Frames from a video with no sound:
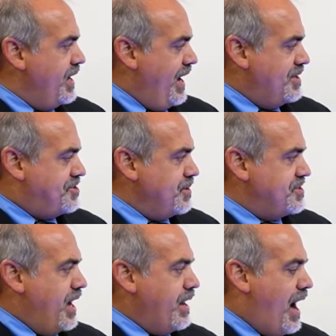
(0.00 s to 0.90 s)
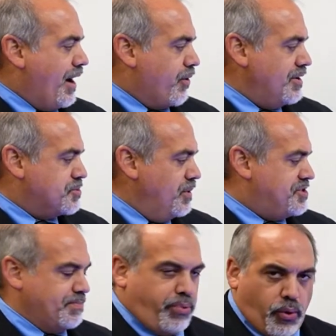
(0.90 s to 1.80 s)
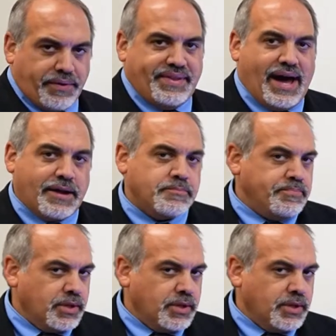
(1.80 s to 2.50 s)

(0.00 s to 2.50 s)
and Suzanne Akhras would support that